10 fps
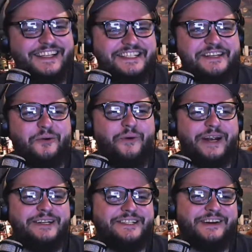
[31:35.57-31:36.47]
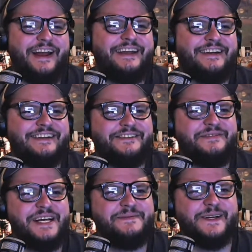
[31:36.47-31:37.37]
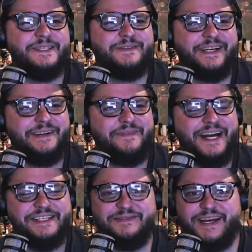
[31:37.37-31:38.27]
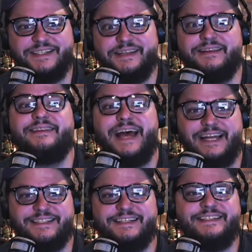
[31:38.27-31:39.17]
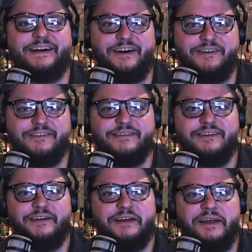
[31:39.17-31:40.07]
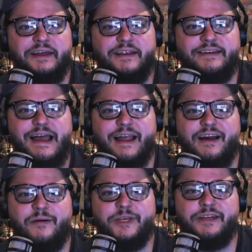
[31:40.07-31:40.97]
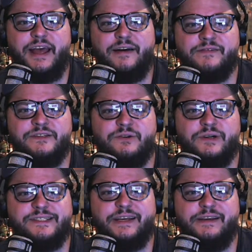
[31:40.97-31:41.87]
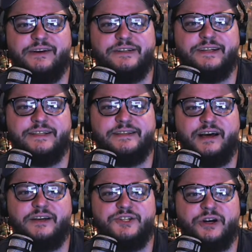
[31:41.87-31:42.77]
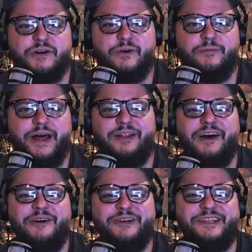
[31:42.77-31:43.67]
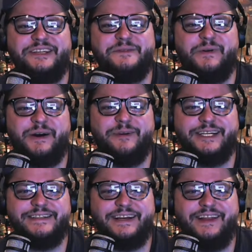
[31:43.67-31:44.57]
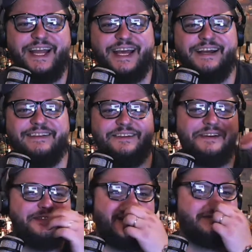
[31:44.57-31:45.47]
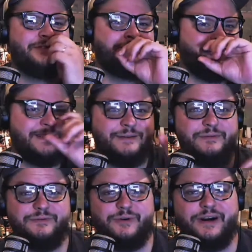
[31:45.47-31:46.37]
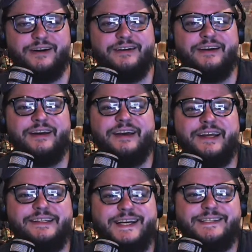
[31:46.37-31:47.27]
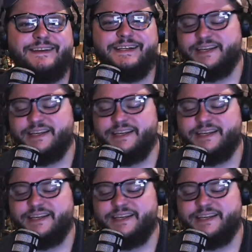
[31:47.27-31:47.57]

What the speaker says: This is a weird trend. Facebook tweeted MySpace. That's hysterical. Dadgummit, Heaven's Door 10 years says non-charcoal mellowed. This bourbon is unlike anything you've ever had from Tennessee before. Tastes like